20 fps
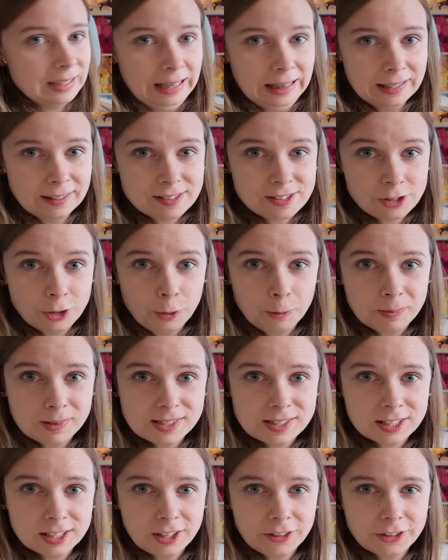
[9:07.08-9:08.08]
Let's hope
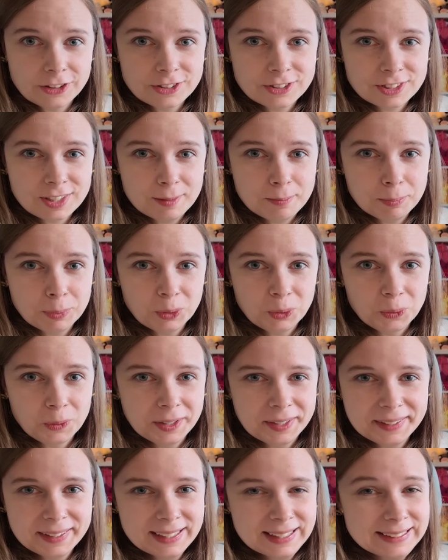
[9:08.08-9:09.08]
it's another simple
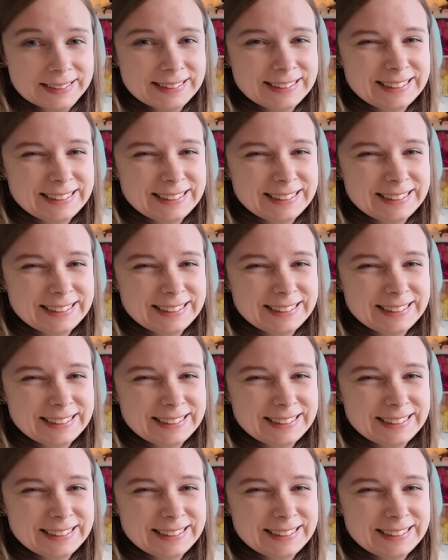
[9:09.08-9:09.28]
one.